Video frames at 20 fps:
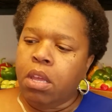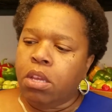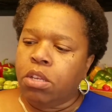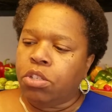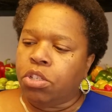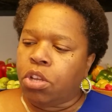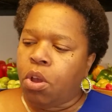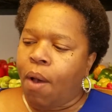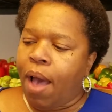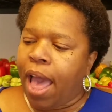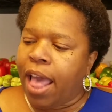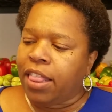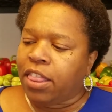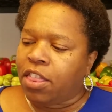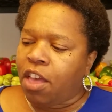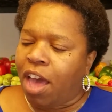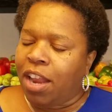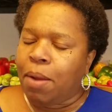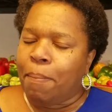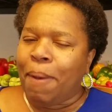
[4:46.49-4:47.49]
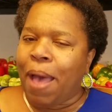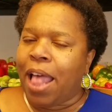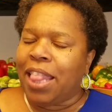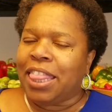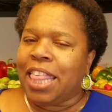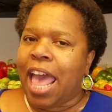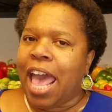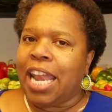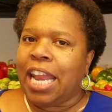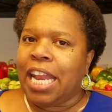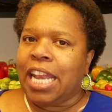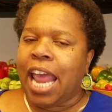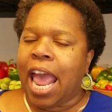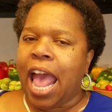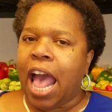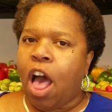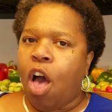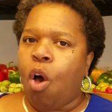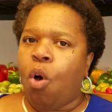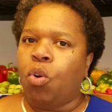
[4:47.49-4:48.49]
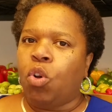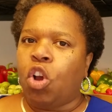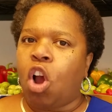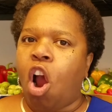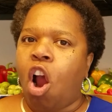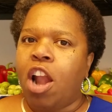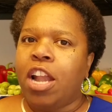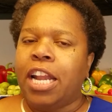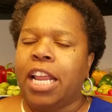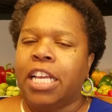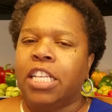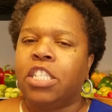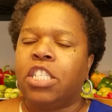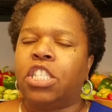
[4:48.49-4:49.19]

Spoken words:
So I thought about that and how gardening it